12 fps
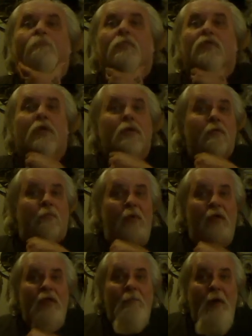So your
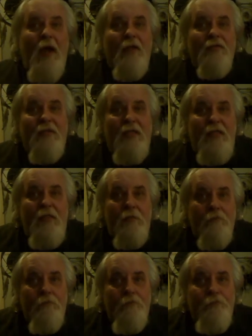fucking policy,
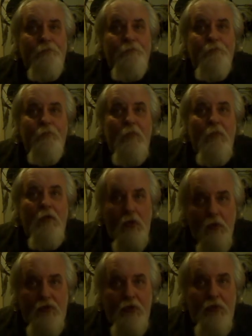
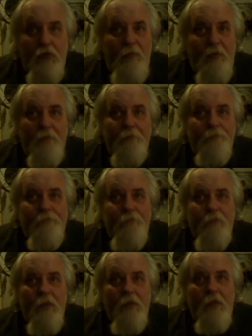YouTube,
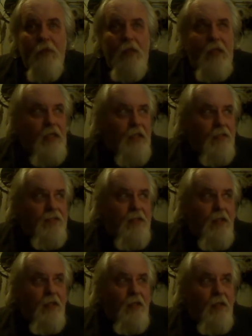is
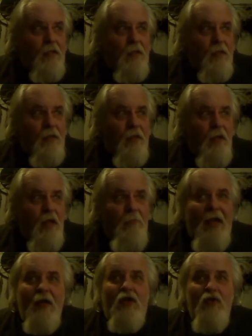about
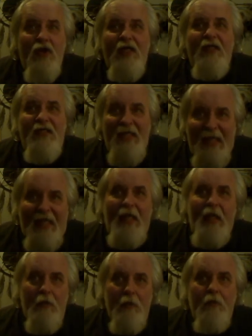a crooked
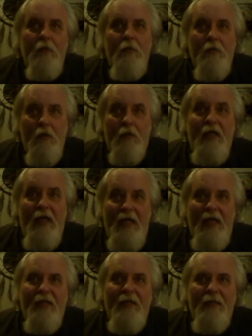dick,
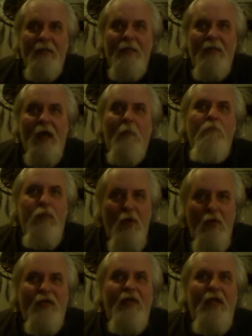okay? A
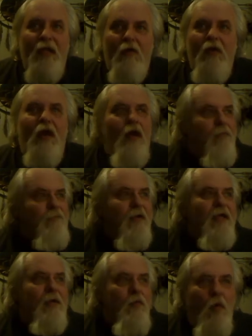broke dick on a
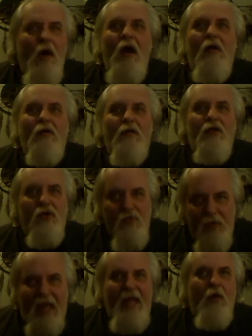fucking wore out
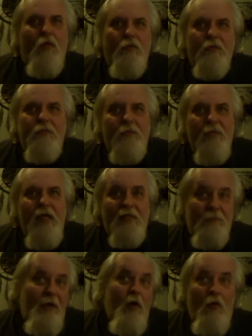coonhound. That's
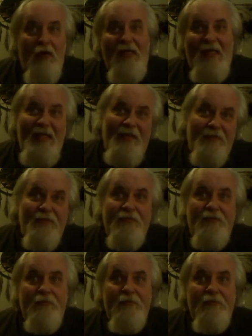about what it is.